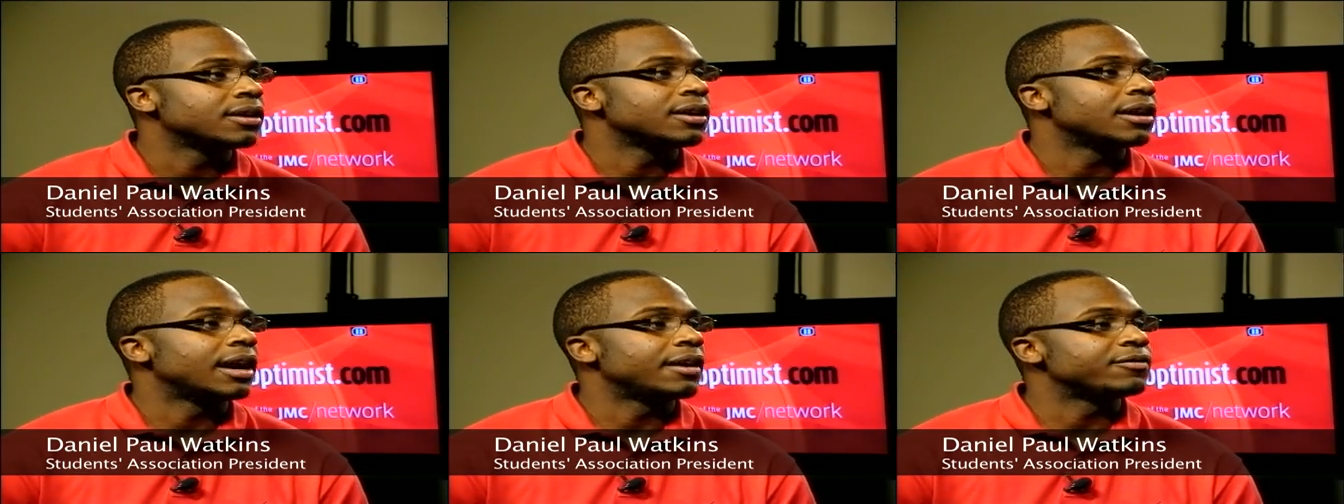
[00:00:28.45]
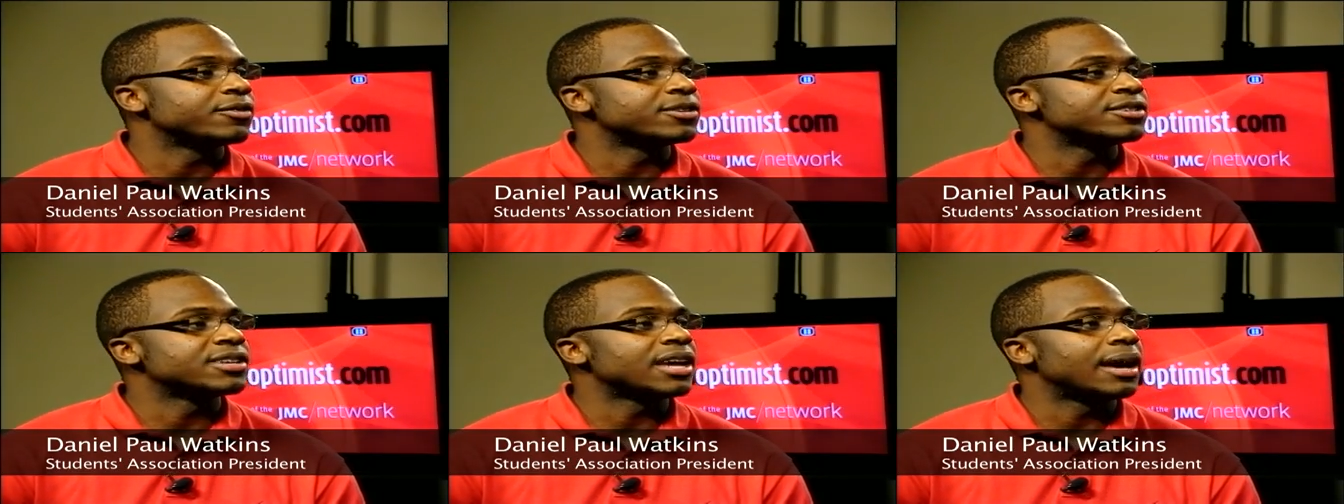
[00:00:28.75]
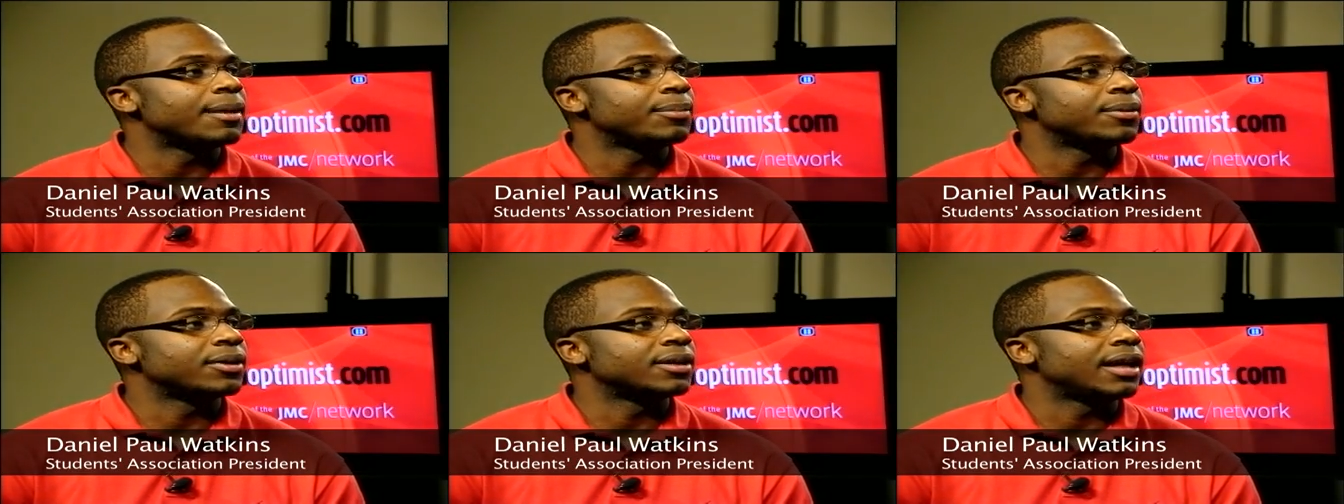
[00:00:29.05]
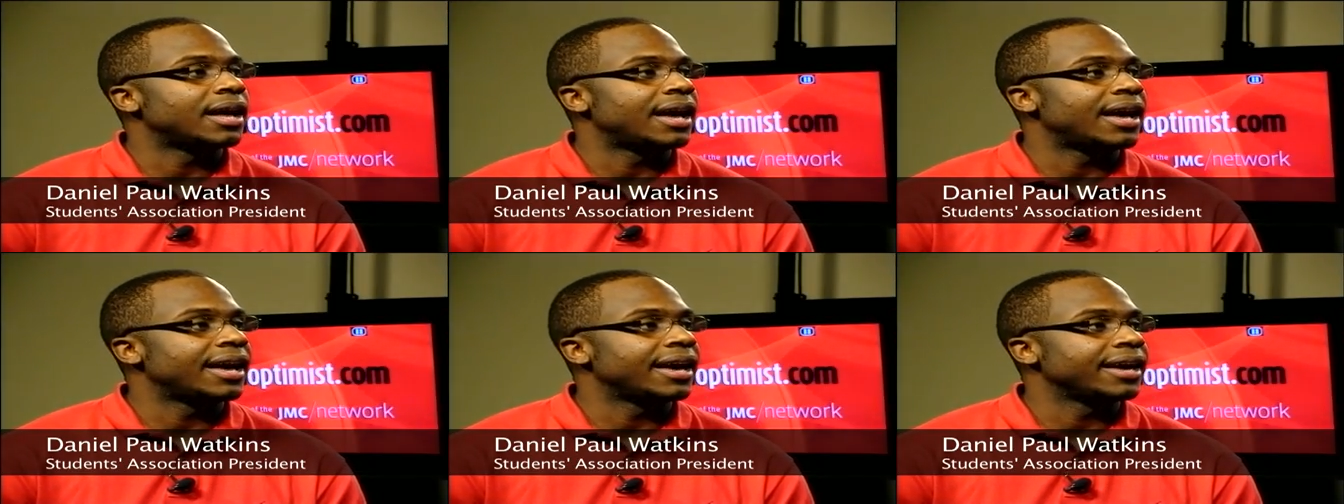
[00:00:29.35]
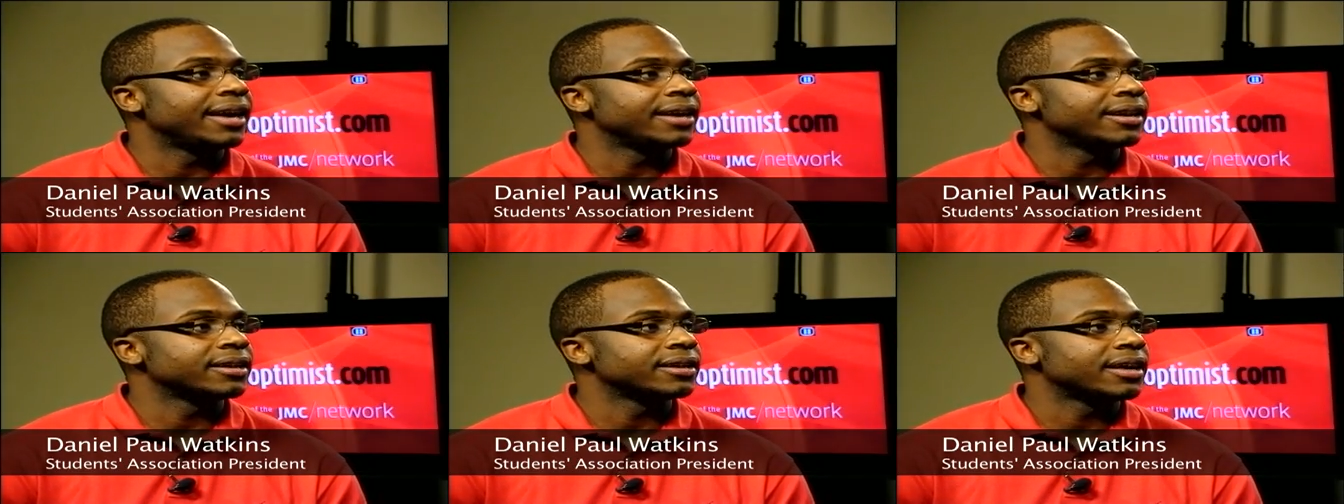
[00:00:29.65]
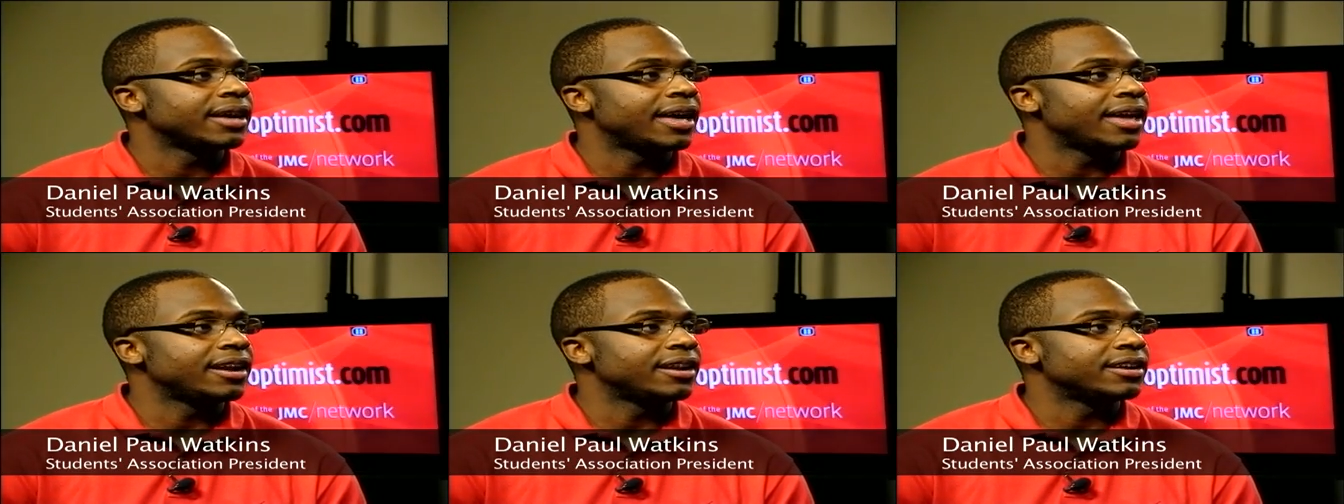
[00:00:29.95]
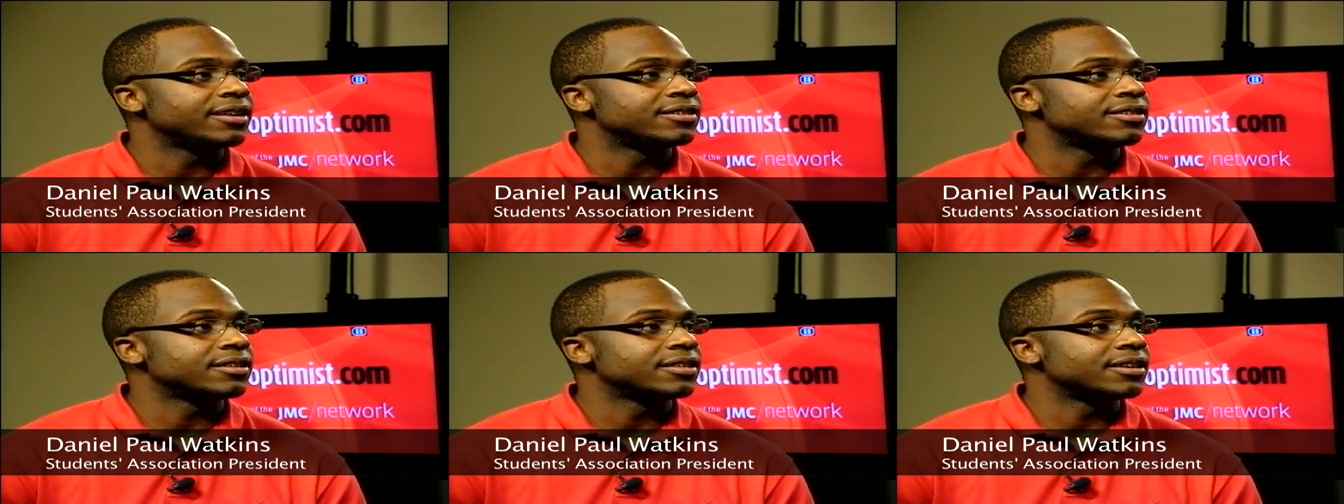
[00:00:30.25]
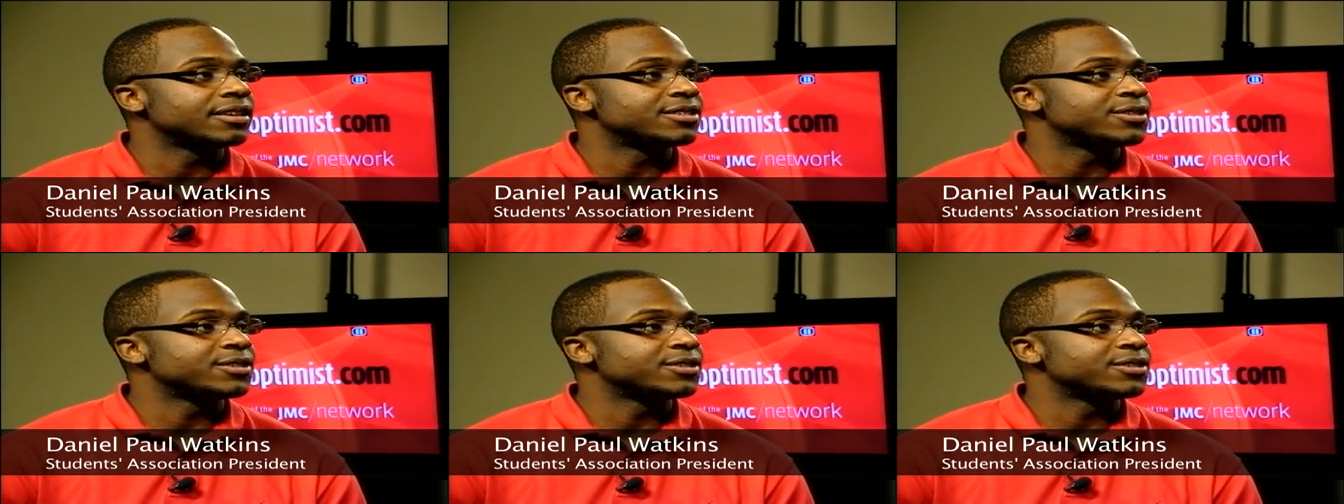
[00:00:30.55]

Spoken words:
After chapel, I headed into the